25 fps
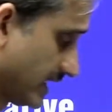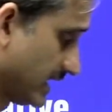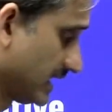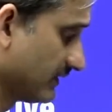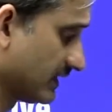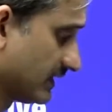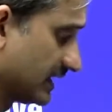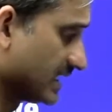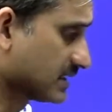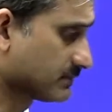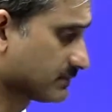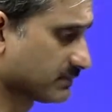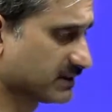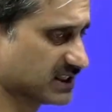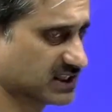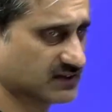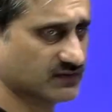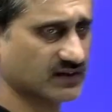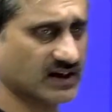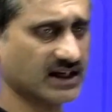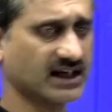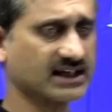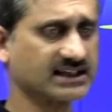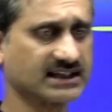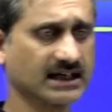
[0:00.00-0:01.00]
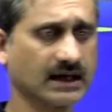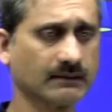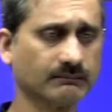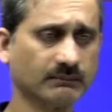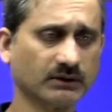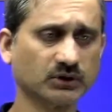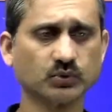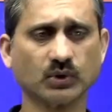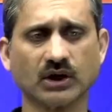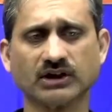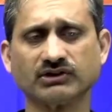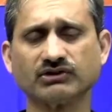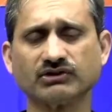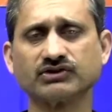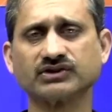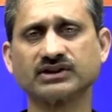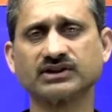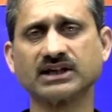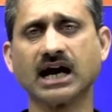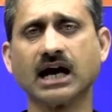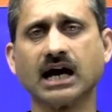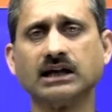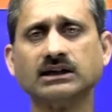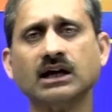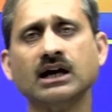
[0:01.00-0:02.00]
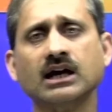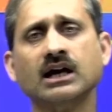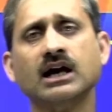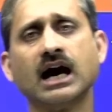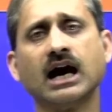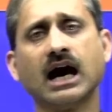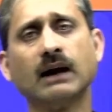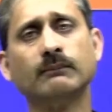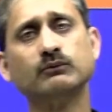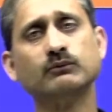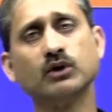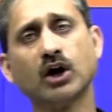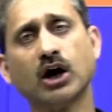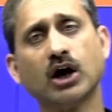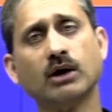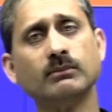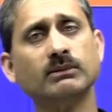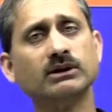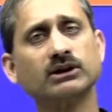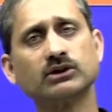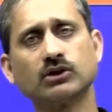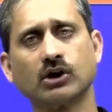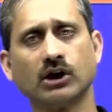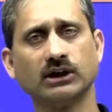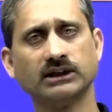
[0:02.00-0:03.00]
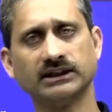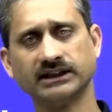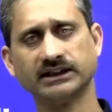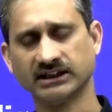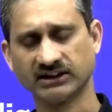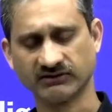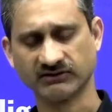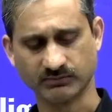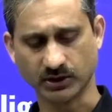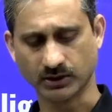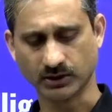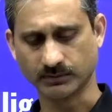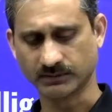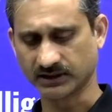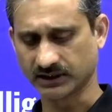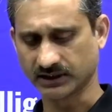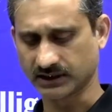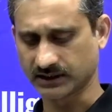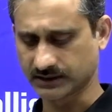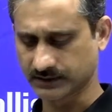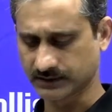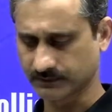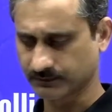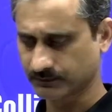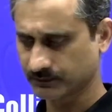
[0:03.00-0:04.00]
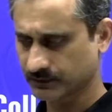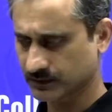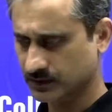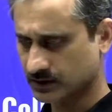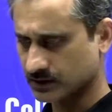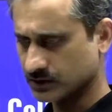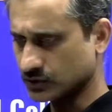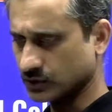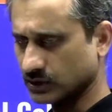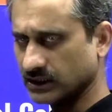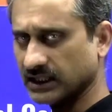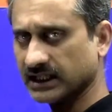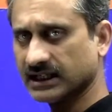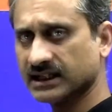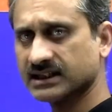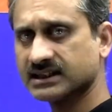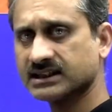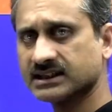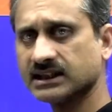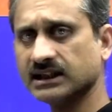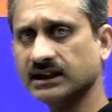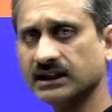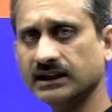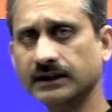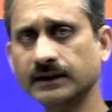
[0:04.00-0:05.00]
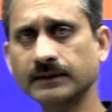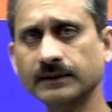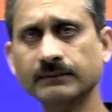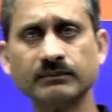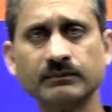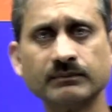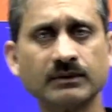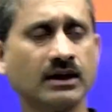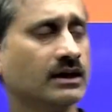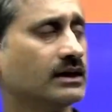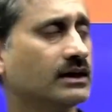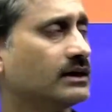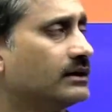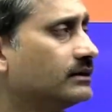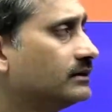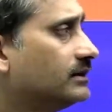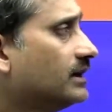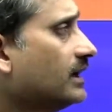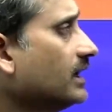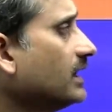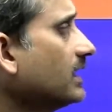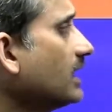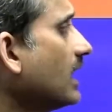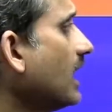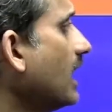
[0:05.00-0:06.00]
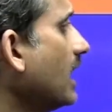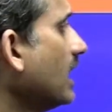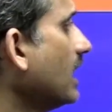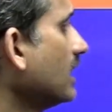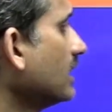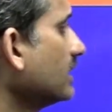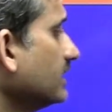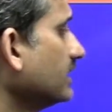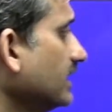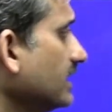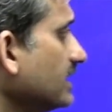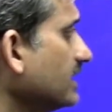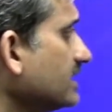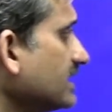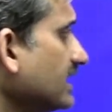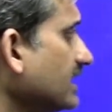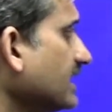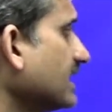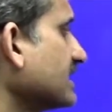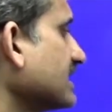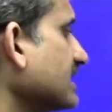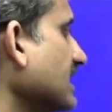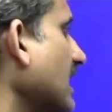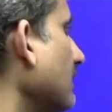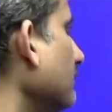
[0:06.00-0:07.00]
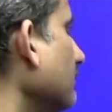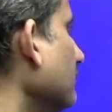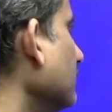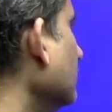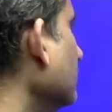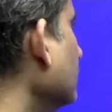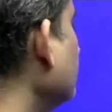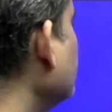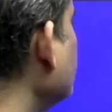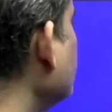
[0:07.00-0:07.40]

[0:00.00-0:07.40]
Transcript: very specific example to understand abnormal colligative properties. So, let us see. There is an example.